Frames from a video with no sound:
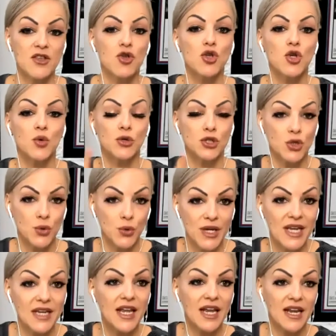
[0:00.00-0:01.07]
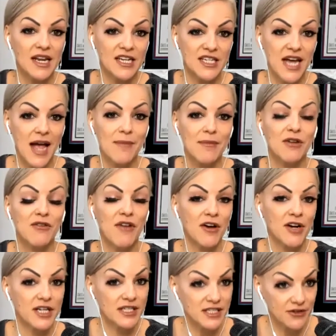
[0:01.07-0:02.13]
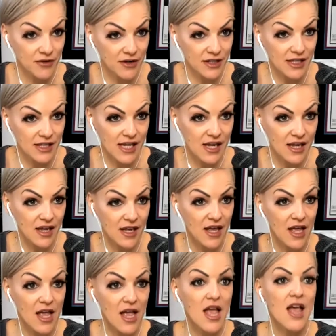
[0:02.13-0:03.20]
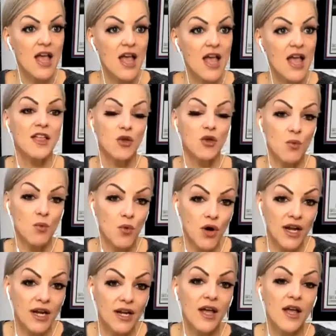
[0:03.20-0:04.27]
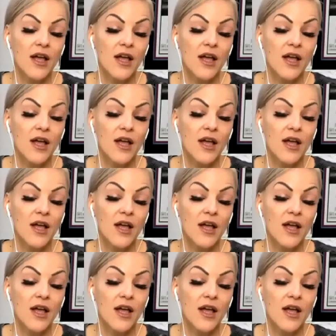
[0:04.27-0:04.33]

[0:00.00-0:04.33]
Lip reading: You would treat hitting diamond very differently than you would